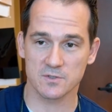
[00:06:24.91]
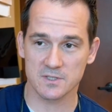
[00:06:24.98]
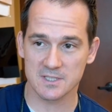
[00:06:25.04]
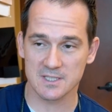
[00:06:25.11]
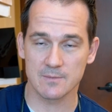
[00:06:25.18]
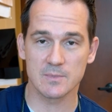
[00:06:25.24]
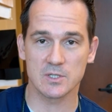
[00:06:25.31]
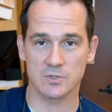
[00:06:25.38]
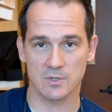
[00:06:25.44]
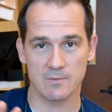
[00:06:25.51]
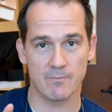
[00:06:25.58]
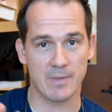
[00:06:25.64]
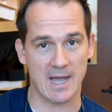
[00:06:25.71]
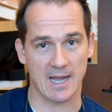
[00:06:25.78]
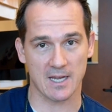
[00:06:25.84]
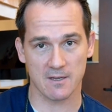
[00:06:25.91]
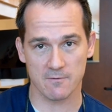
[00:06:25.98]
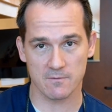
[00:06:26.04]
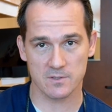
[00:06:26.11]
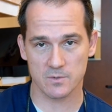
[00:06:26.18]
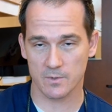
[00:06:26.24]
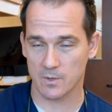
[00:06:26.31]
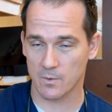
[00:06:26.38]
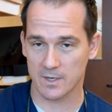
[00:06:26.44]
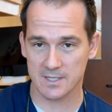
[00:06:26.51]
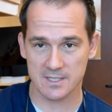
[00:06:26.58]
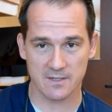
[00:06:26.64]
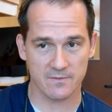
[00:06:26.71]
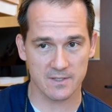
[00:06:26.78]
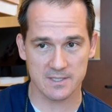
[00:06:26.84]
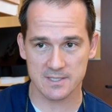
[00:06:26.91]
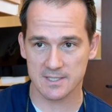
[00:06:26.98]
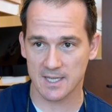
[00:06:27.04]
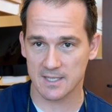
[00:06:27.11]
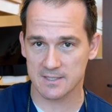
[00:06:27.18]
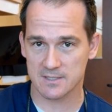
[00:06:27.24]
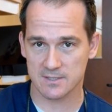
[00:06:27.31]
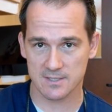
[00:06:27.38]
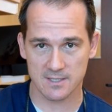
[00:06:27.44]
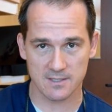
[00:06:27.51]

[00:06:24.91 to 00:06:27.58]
symmetry back in, so we don't want divots, dents,